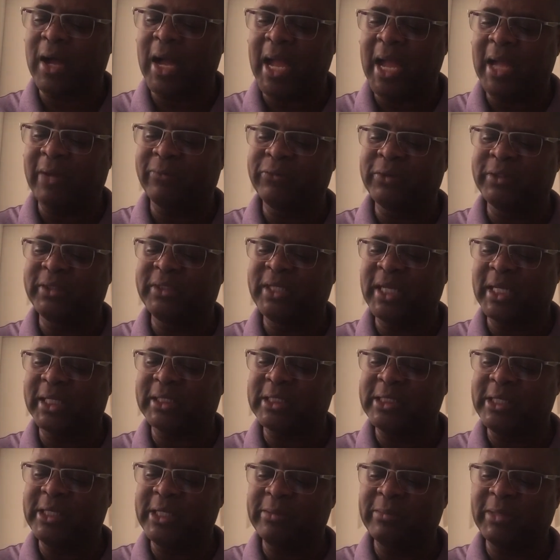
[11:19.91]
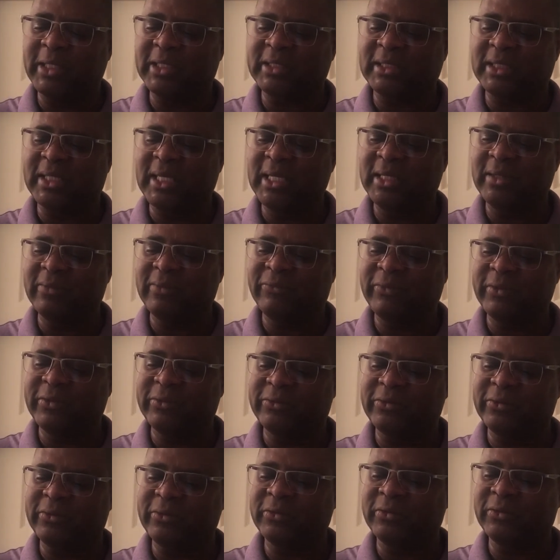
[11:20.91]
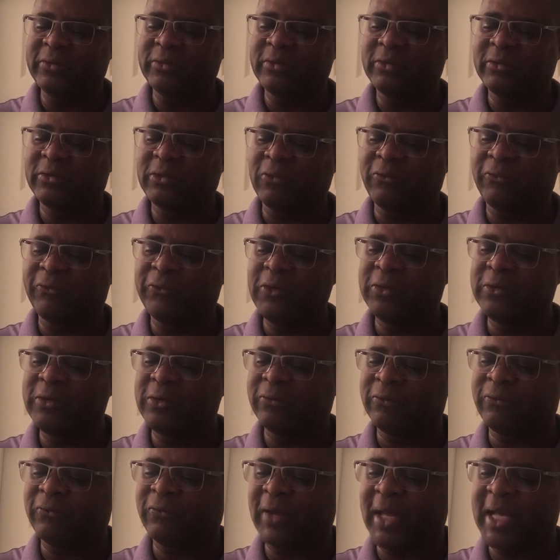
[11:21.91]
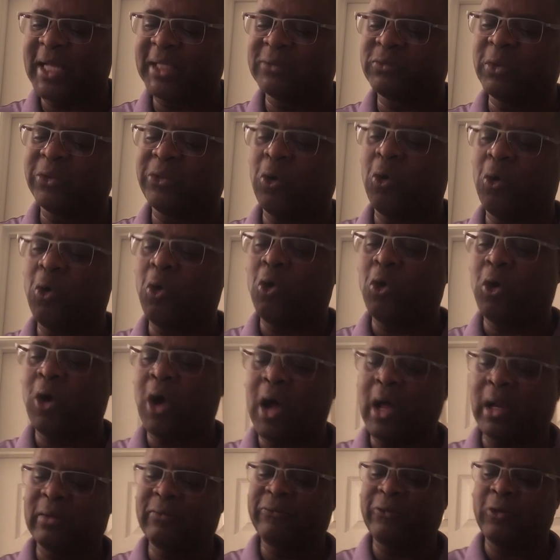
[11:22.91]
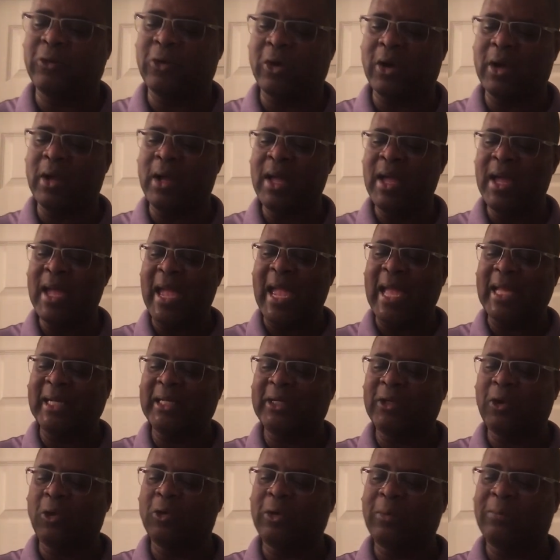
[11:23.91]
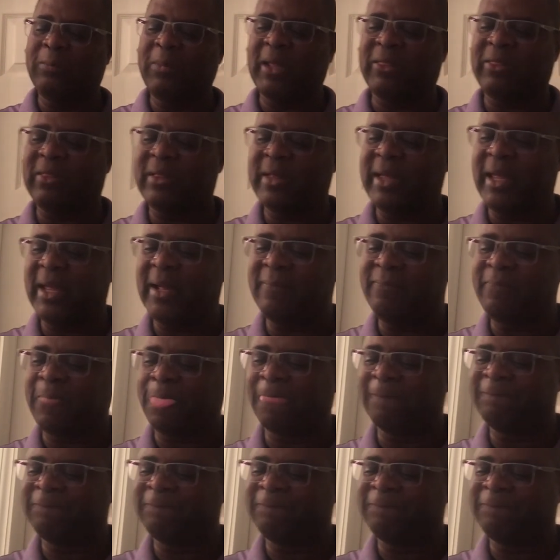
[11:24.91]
I have rejected him as king of Israel. So fill your flask with olive oil and go to Bethlehem.